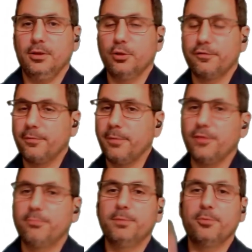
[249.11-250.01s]
You'll learn from
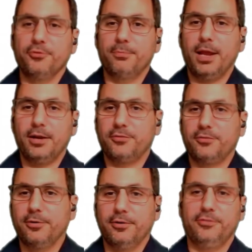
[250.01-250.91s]
other people's bad
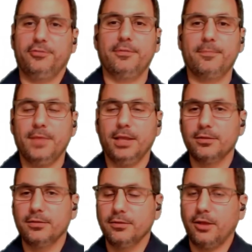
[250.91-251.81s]
experience
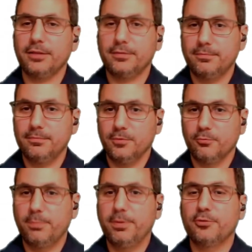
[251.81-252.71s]
and not
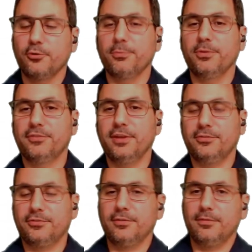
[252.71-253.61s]
repeat those
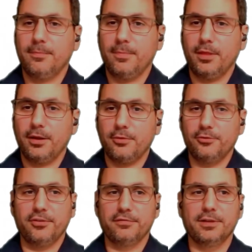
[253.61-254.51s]
mistakes that
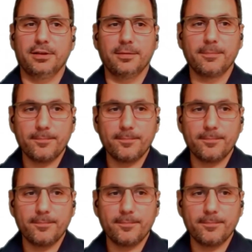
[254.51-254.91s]
others have done.